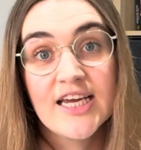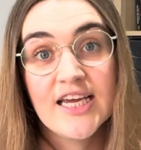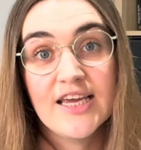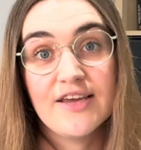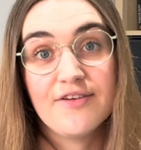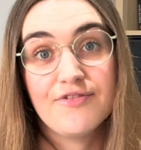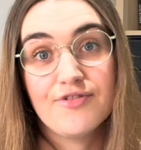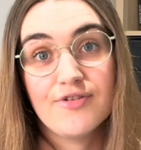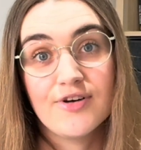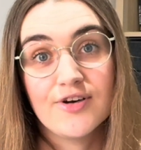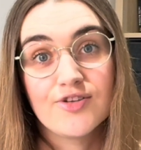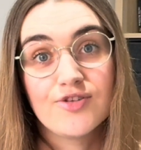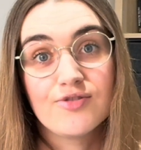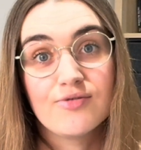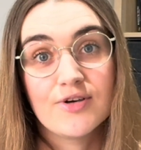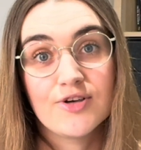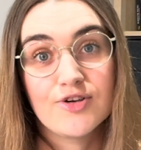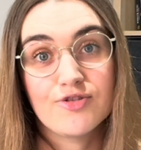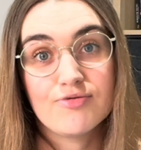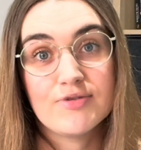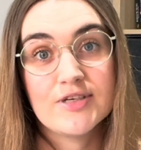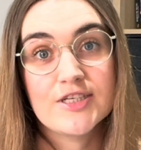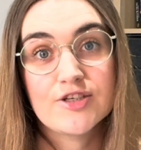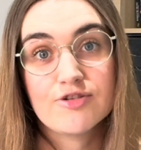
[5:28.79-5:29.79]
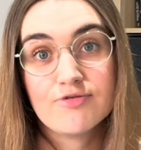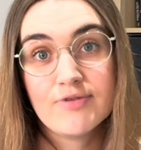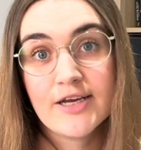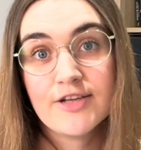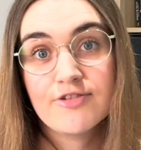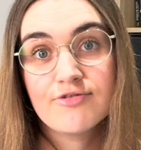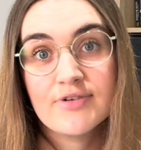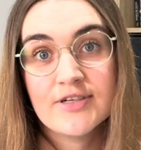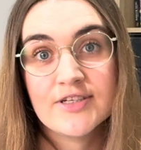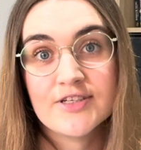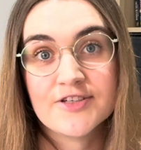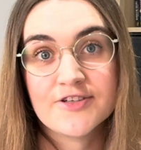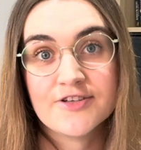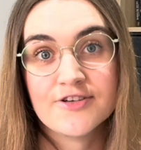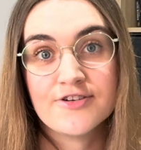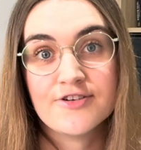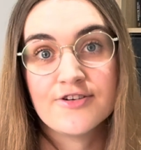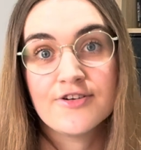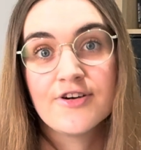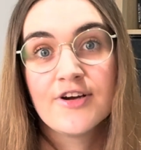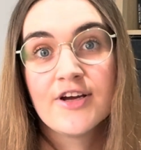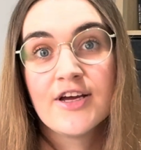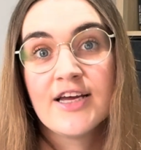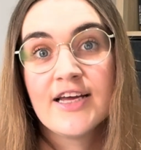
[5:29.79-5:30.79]
If you are the one who is quick to
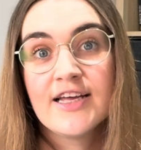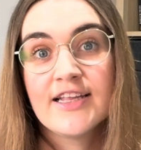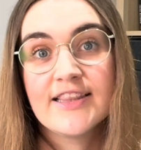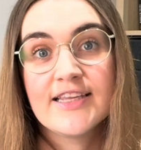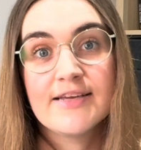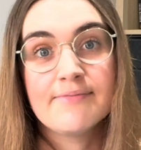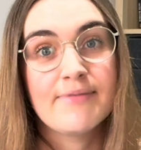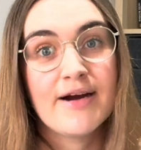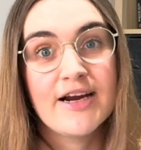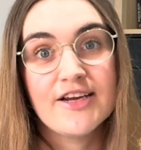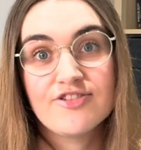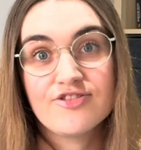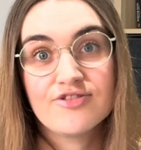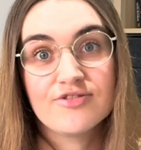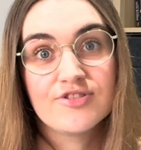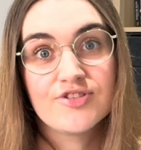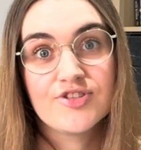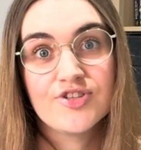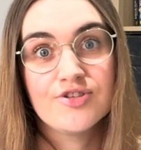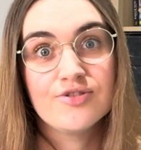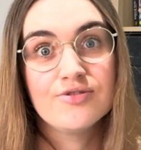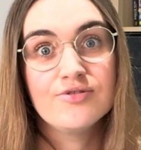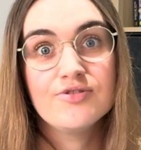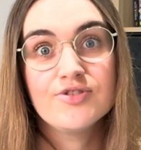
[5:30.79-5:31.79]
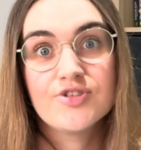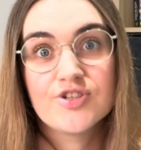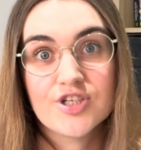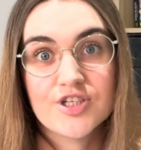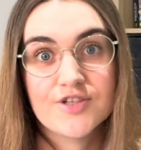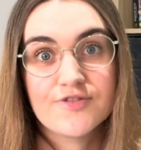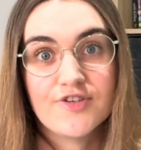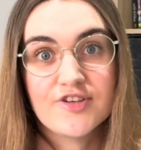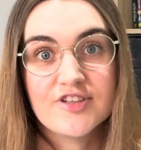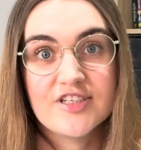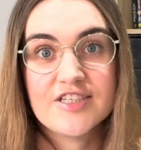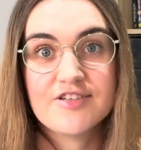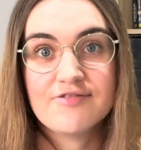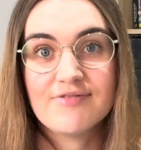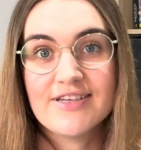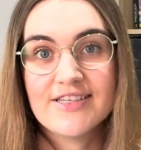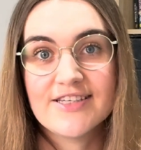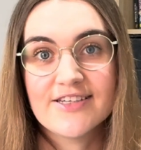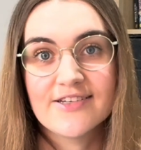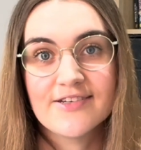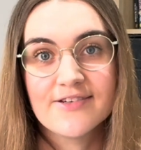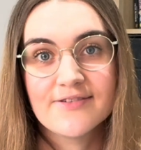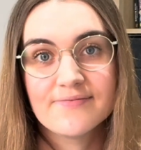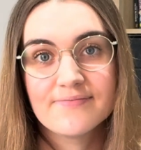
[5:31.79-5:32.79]
answer, they might choose you just for this
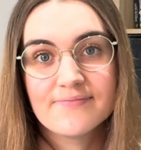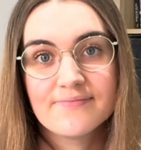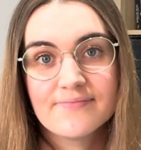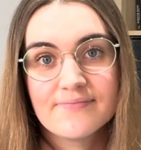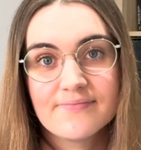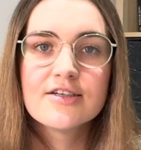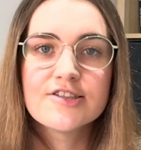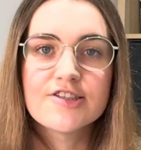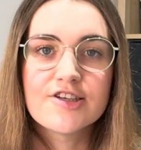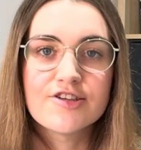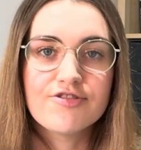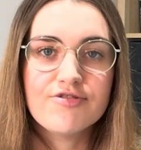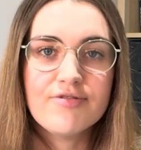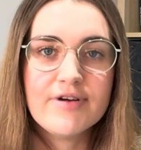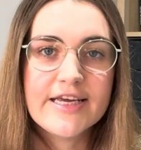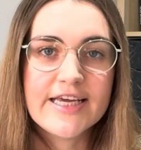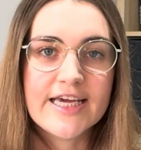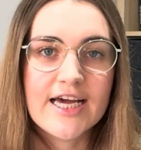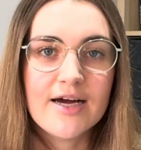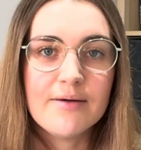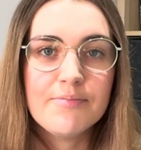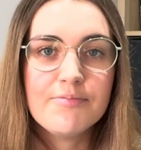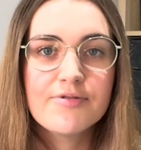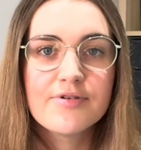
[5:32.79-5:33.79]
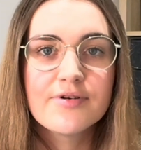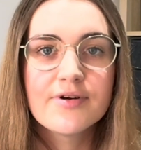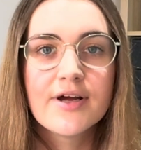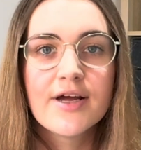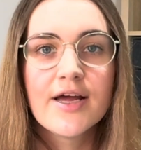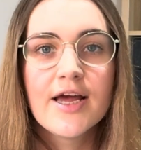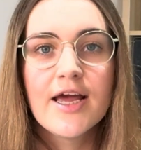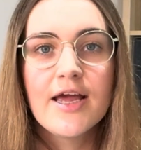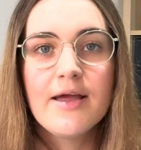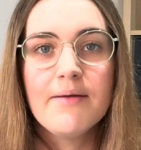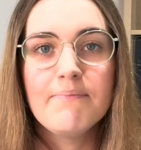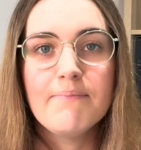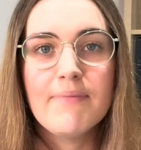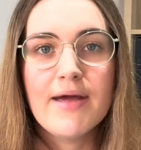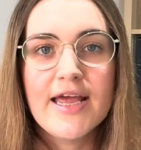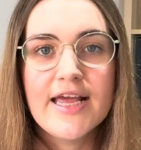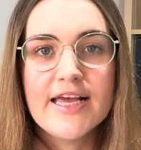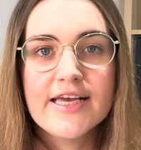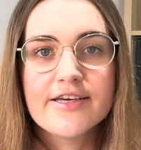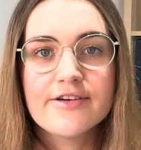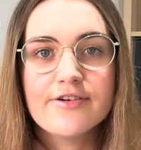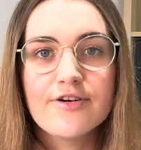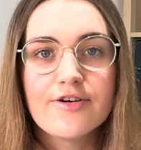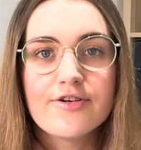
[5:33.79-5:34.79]
reason. So to recap,
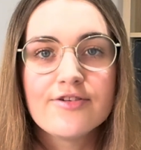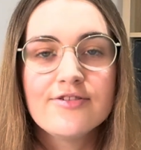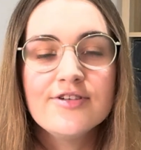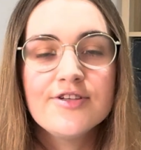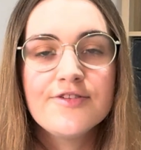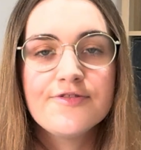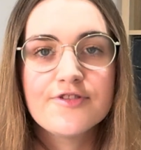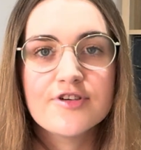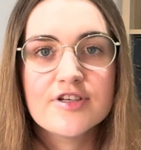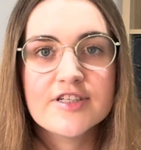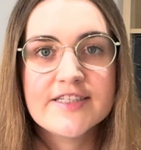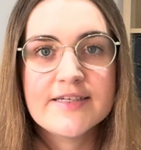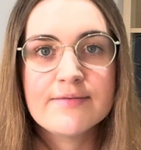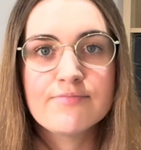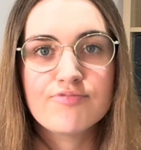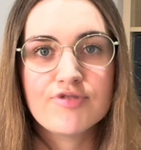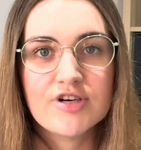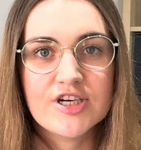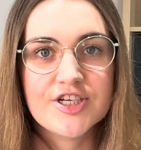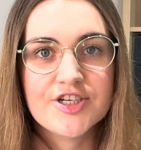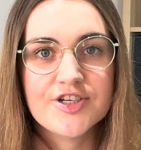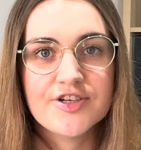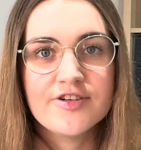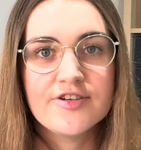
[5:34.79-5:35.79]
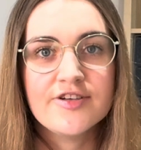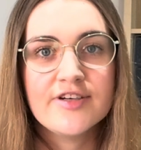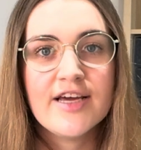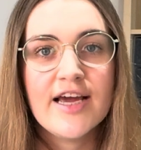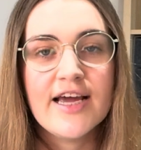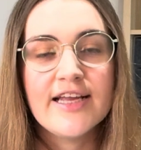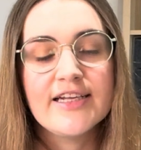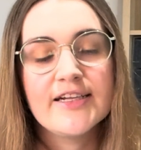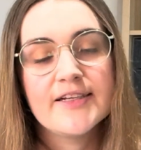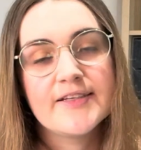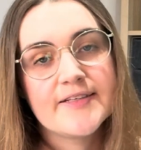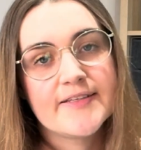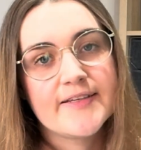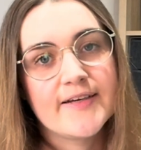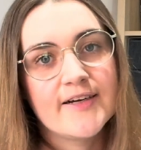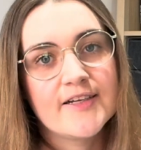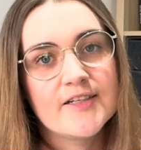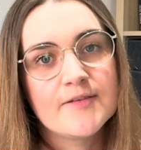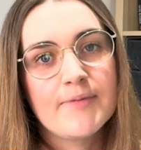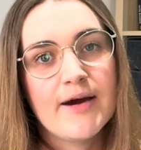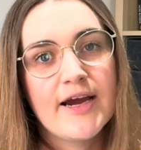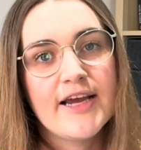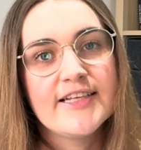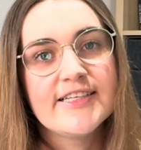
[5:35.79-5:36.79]
make a good first impression, and it
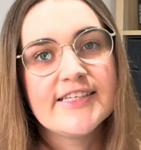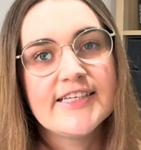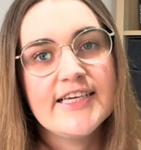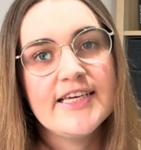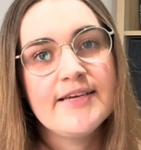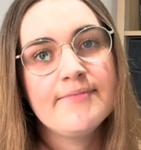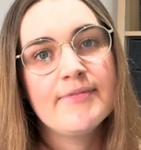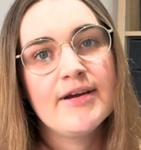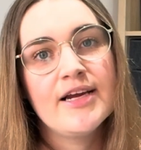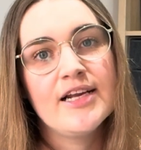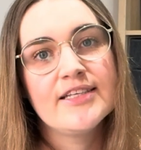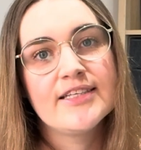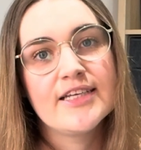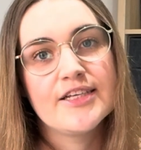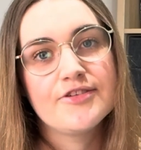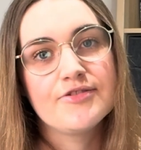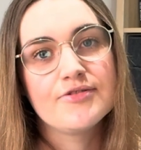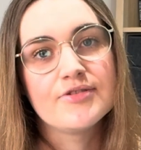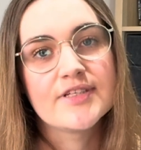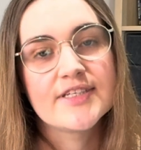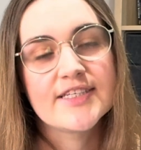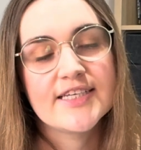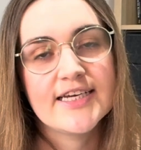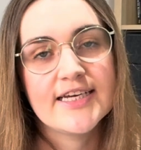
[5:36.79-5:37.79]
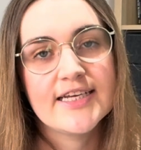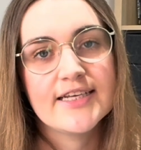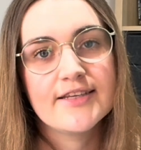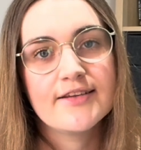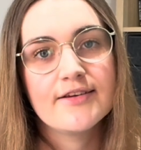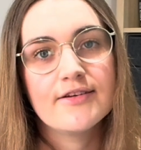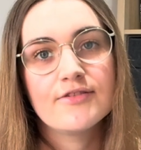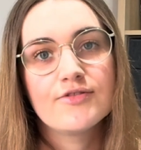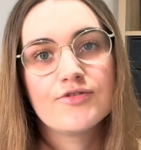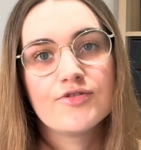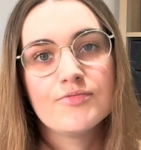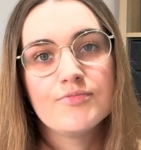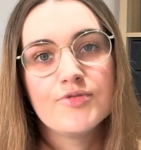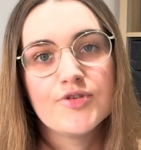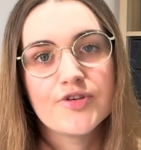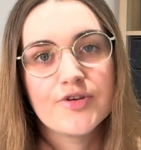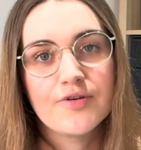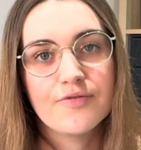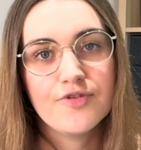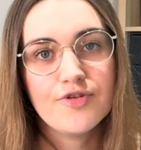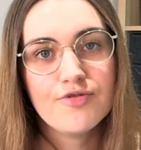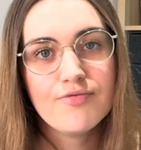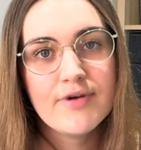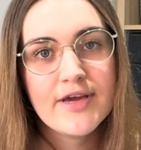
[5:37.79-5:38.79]
starts by the email that you send to book
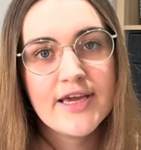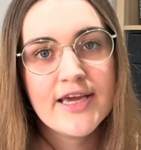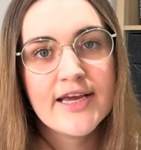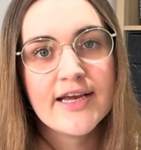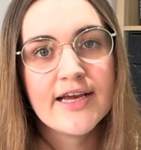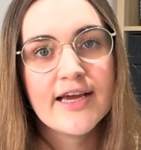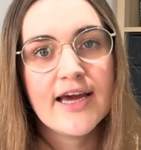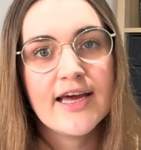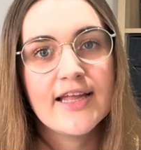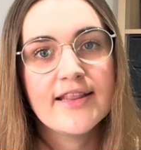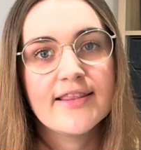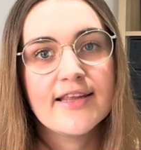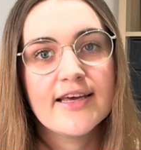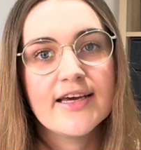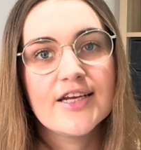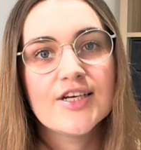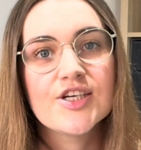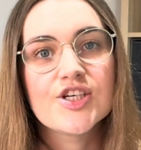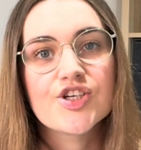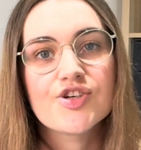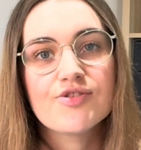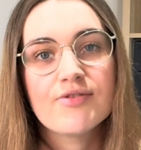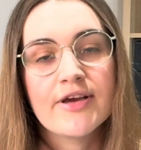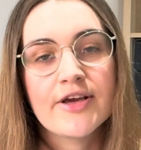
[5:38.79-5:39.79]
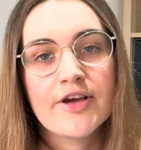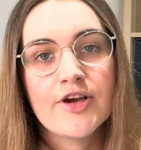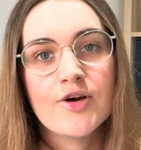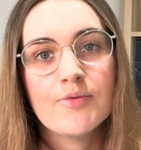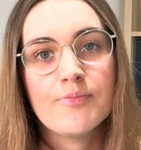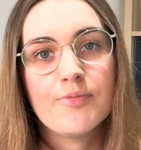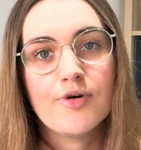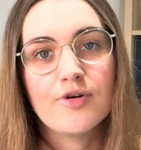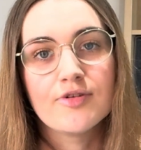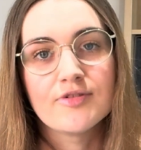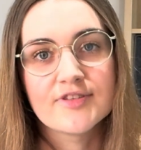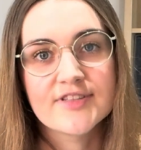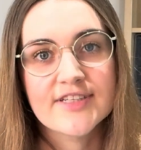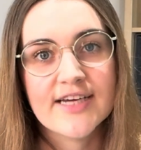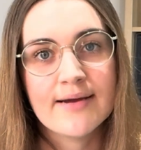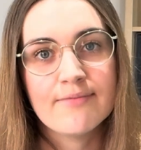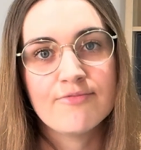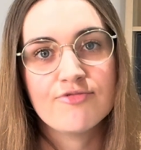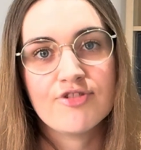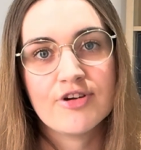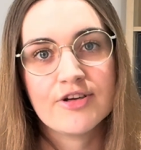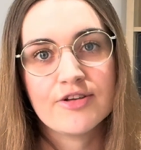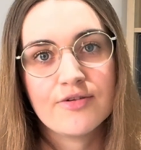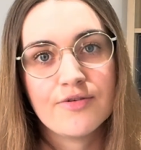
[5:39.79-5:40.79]
a viewing and then showing up on
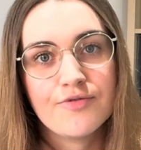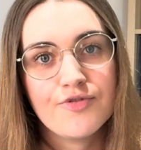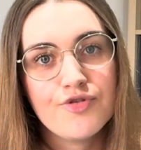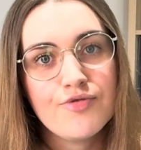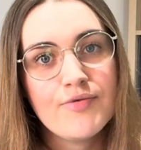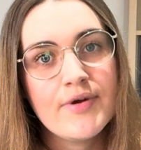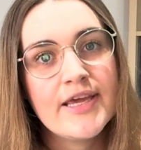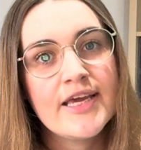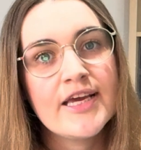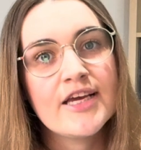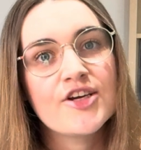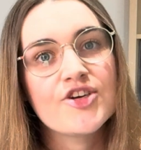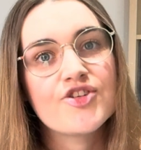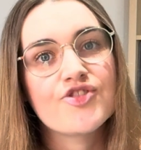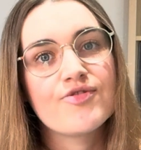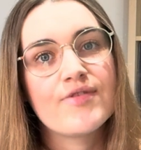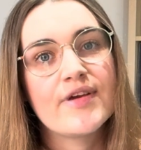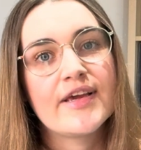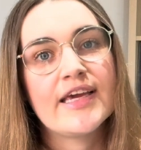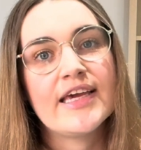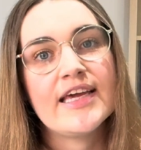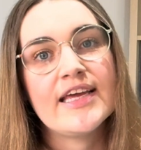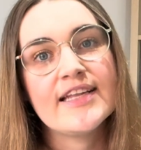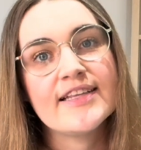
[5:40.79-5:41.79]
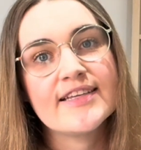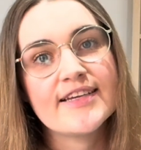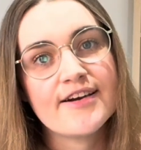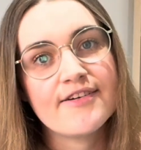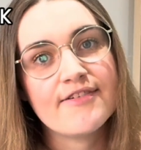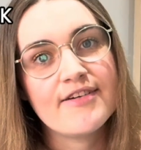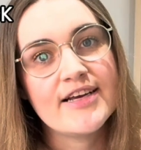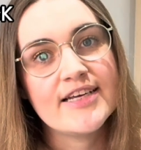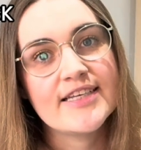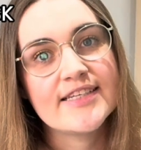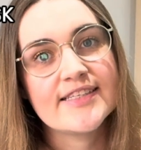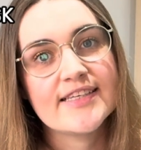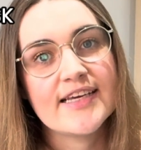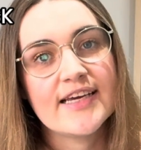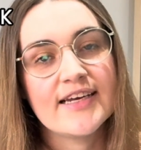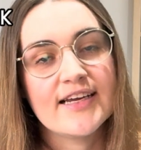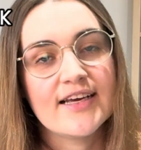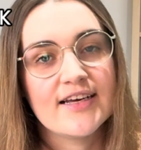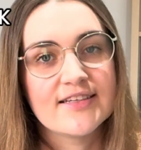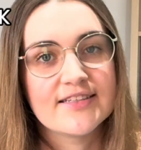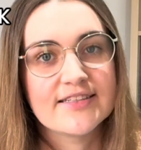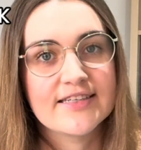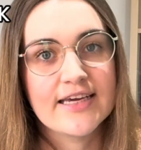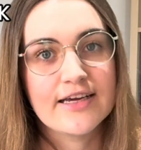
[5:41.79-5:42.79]
time during the viewing, showing interest and
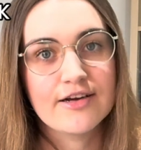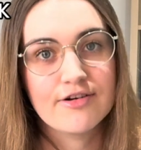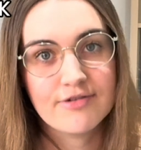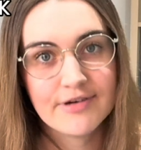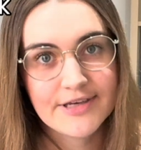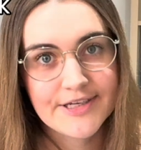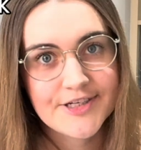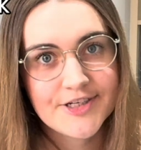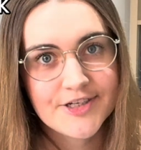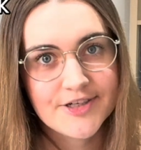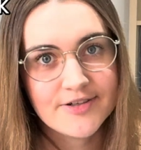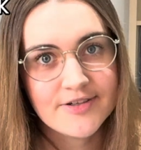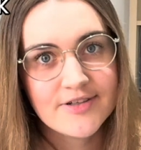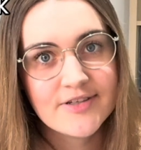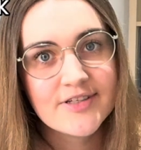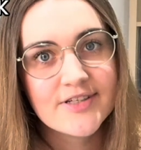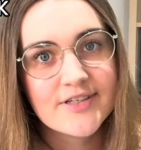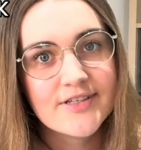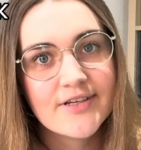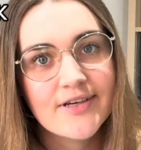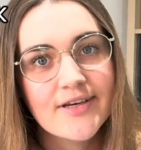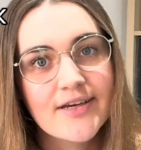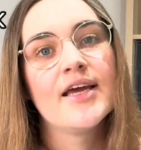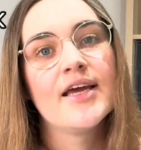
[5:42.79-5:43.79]
asking questions.